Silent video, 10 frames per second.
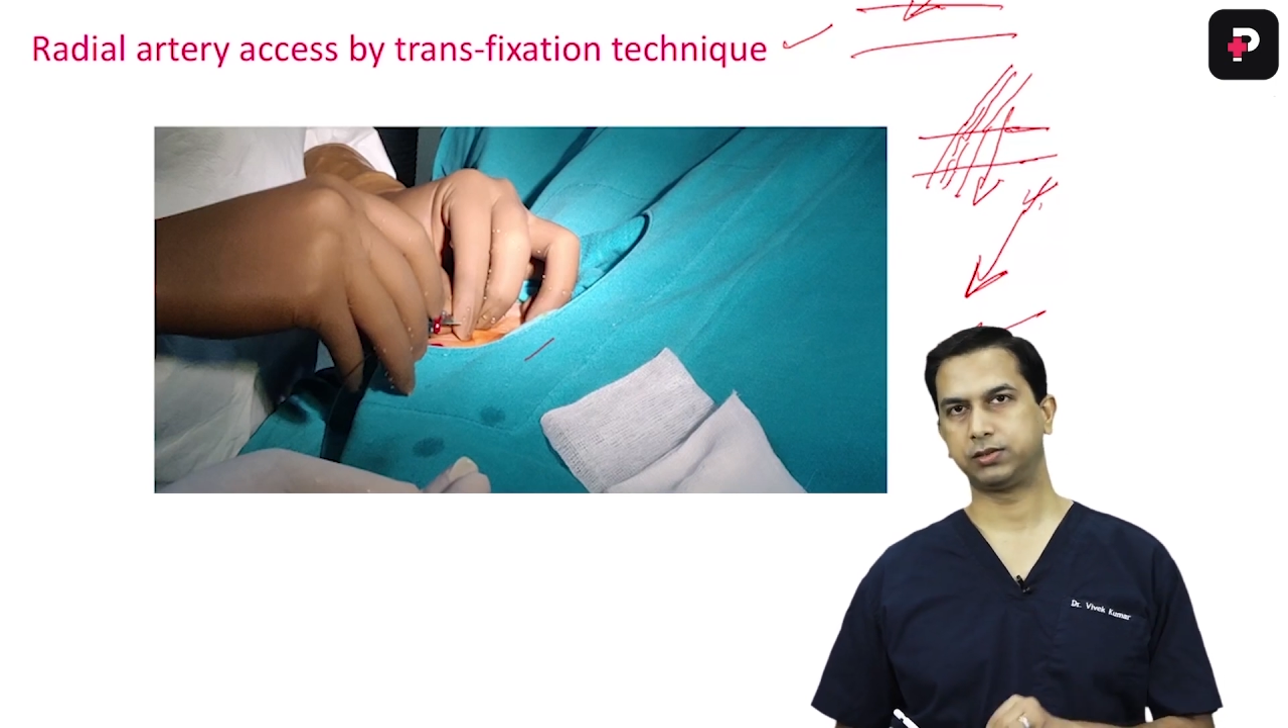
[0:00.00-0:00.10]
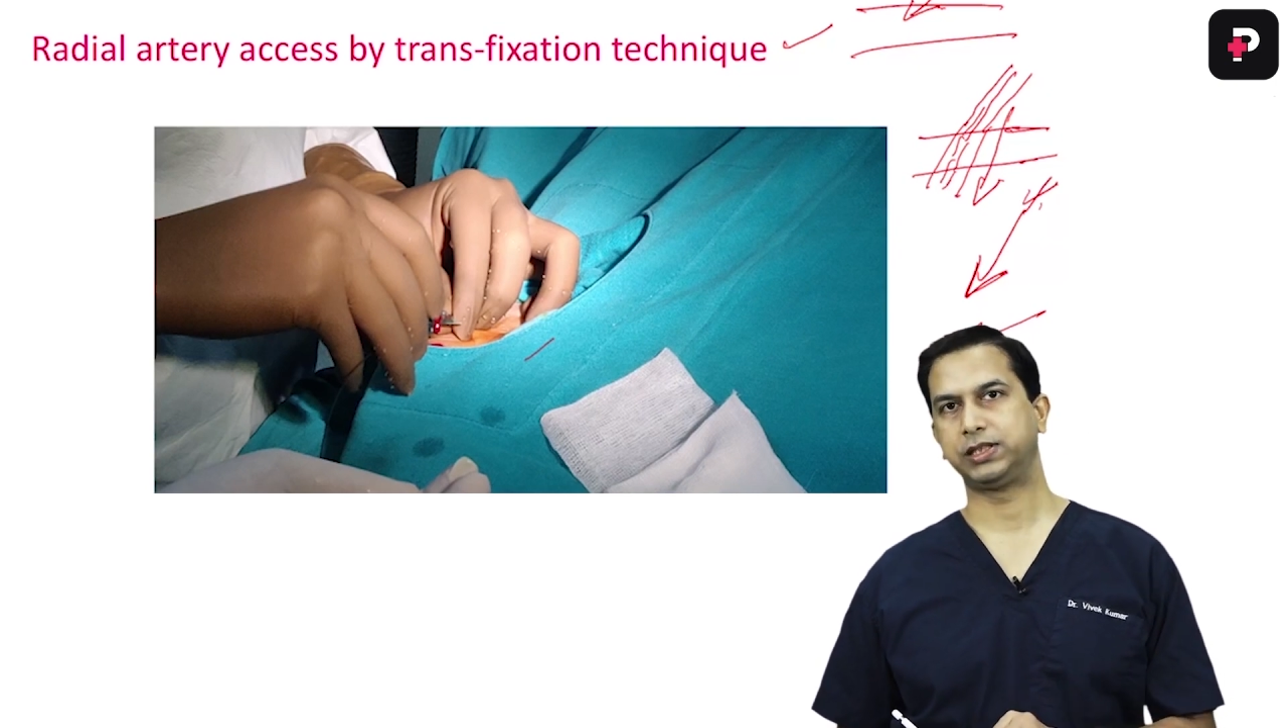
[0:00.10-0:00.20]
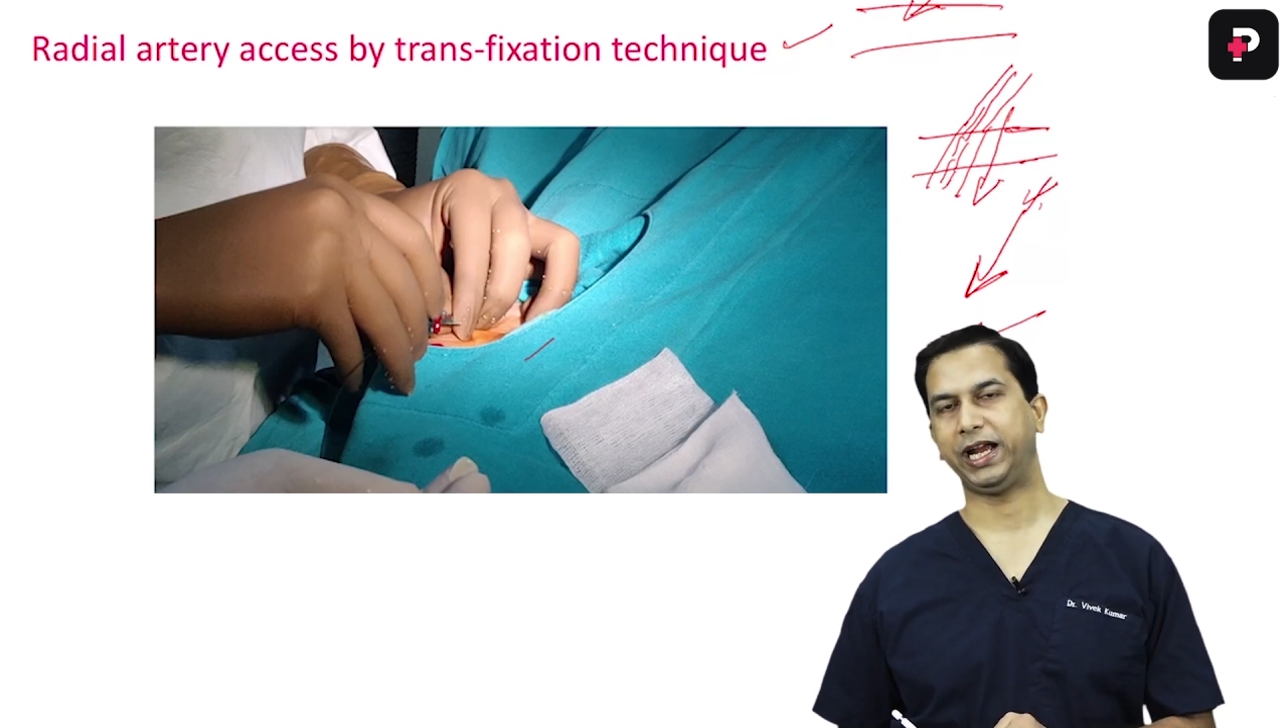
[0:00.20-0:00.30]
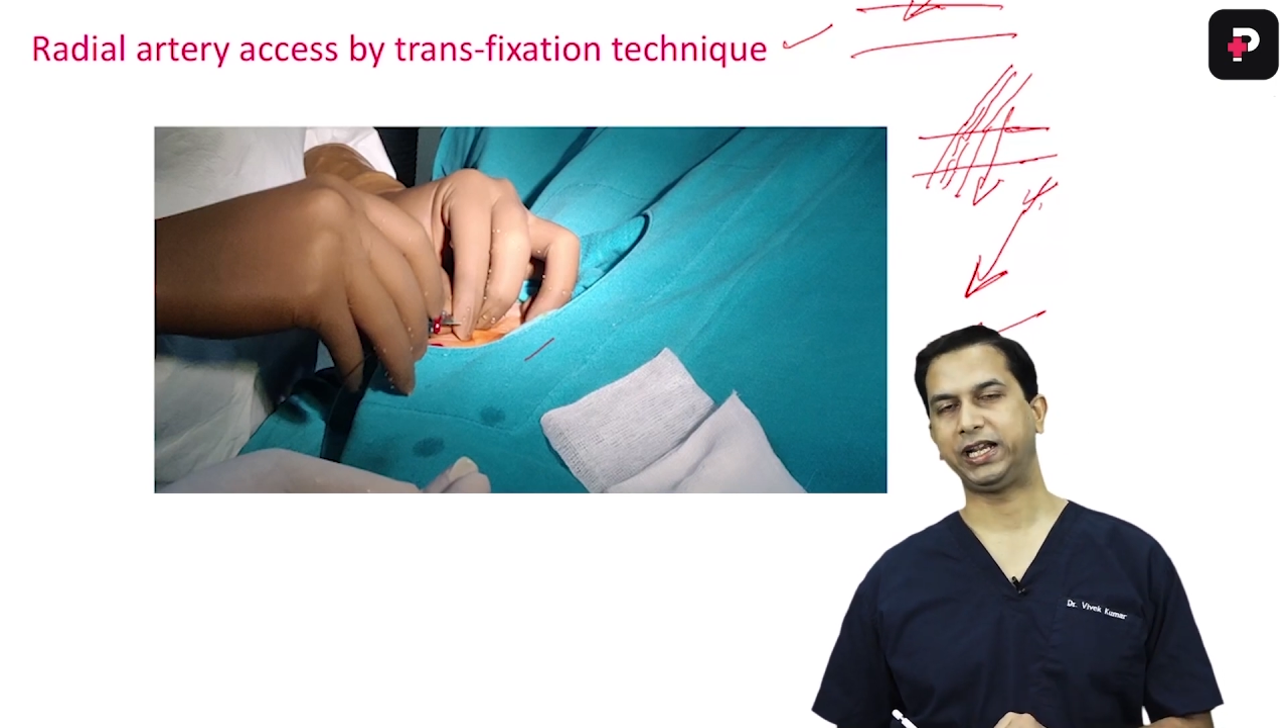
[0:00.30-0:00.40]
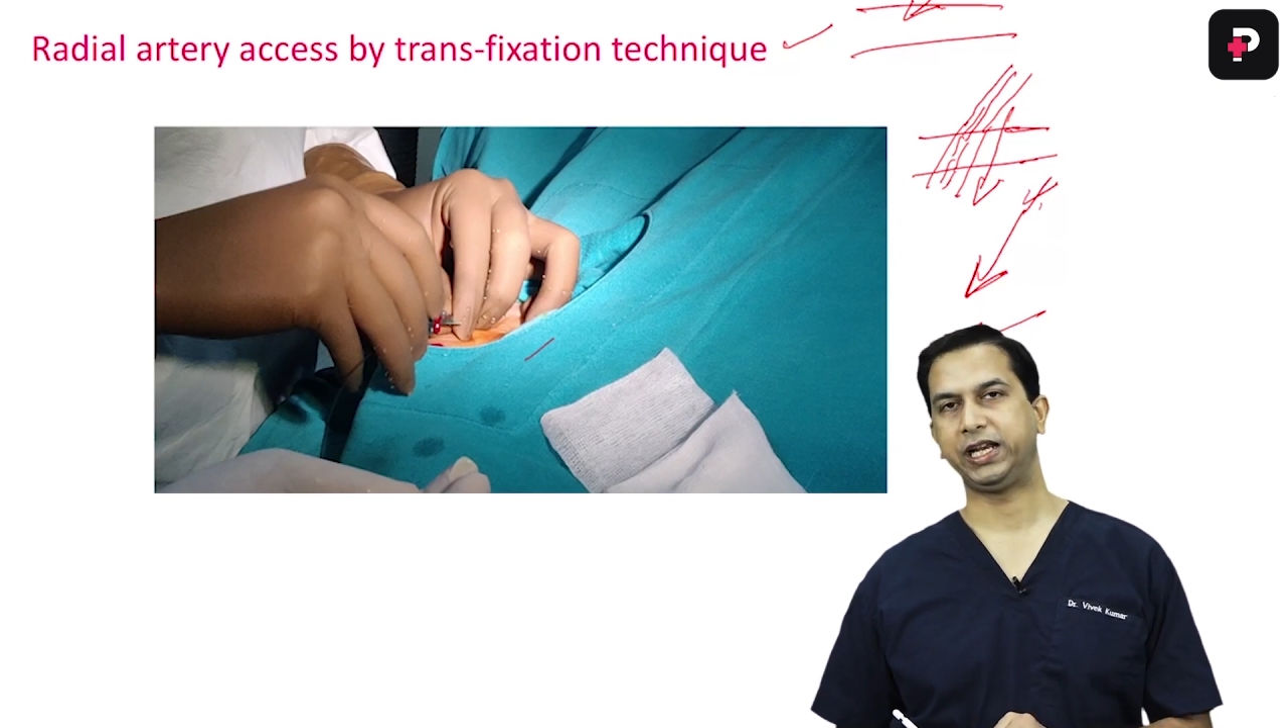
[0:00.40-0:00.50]

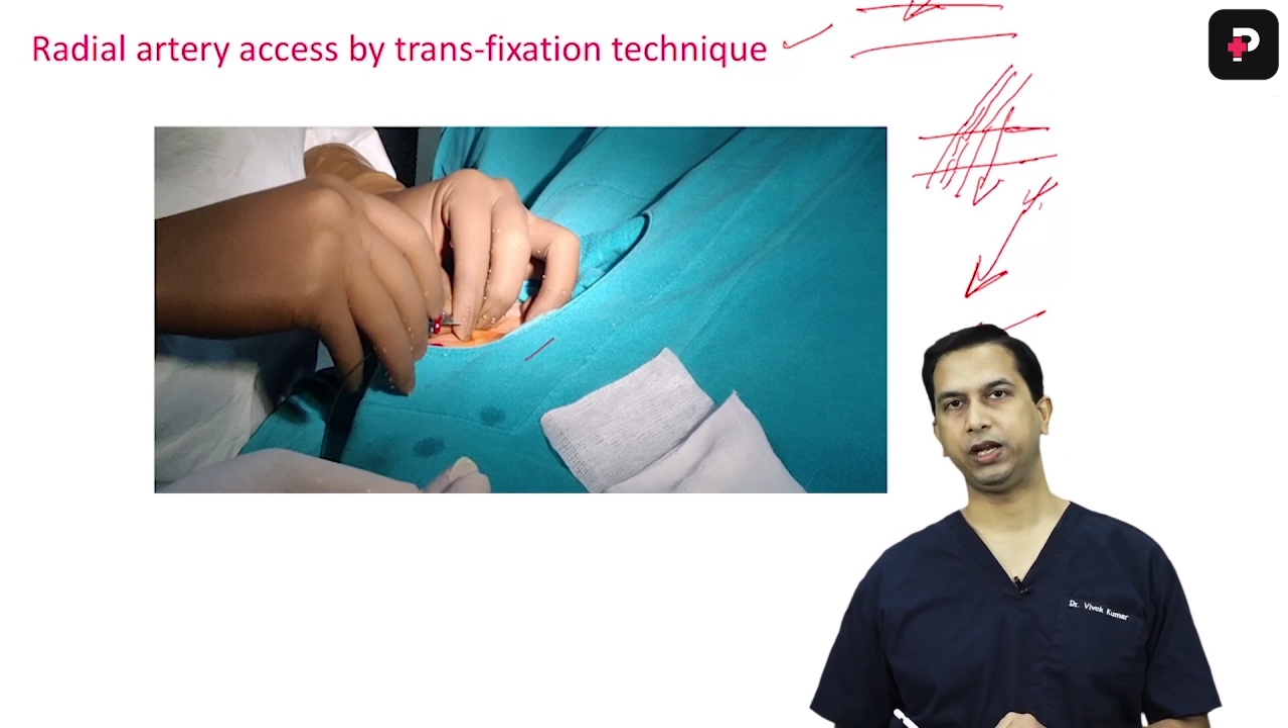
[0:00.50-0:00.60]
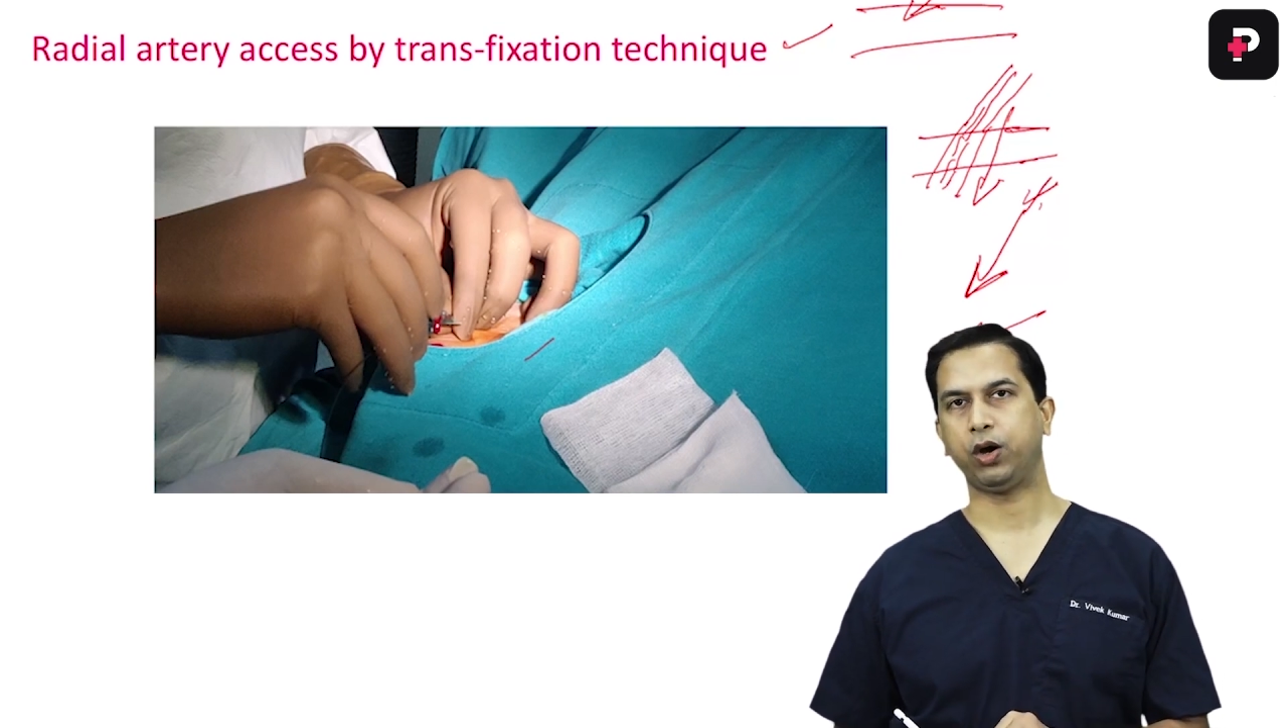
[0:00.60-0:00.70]
slightly